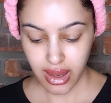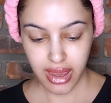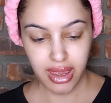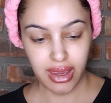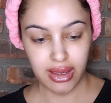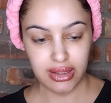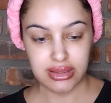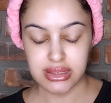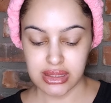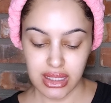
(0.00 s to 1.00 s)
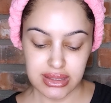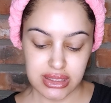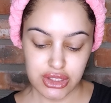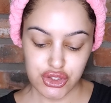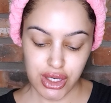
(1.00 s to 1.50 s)
And it's
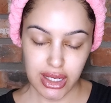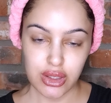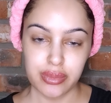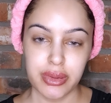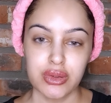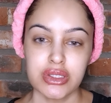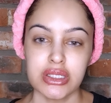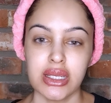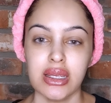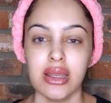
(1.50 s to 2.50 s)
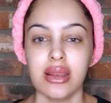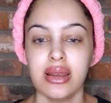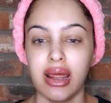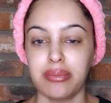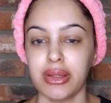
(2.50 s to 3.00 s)
the Shiloh Beauty
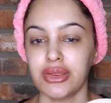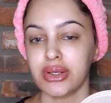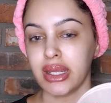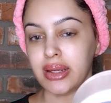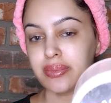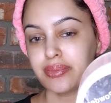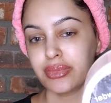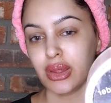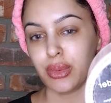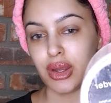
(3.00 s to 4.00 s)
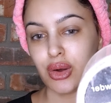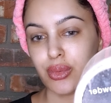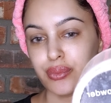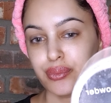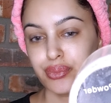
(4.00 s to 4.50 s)
number 3. There we go.
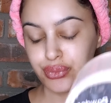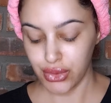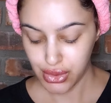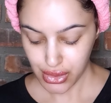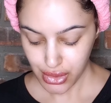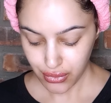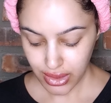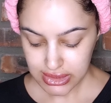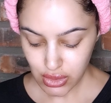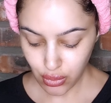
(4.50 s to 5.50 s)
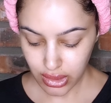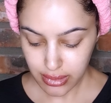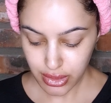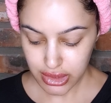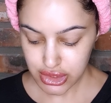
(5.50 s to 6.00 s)
Right, so all I'm
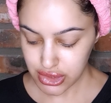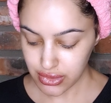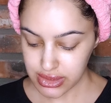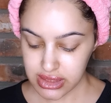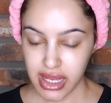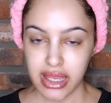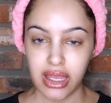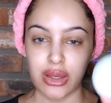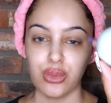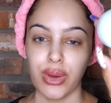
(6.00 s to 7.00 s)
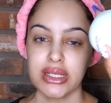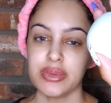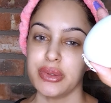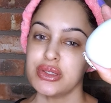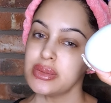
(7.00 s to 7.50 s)
going to do is take a wet
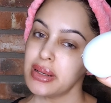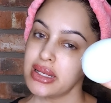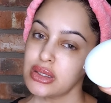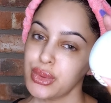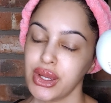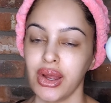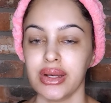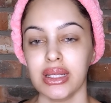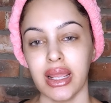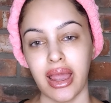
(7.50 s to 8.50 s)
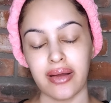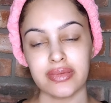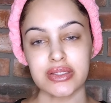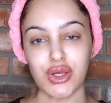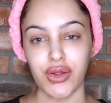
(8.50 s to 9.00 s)
beauty blender. We currently have
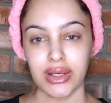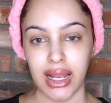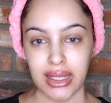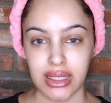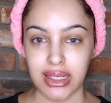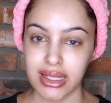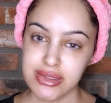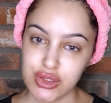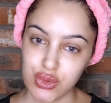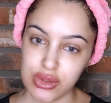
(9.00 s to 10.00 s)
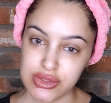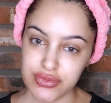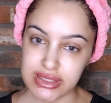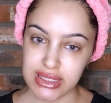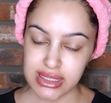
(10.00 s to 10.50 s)
this online and in stores for
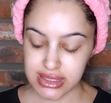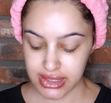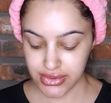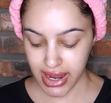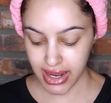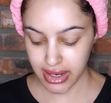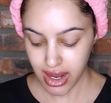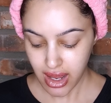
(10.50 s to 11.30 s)
60 Rand,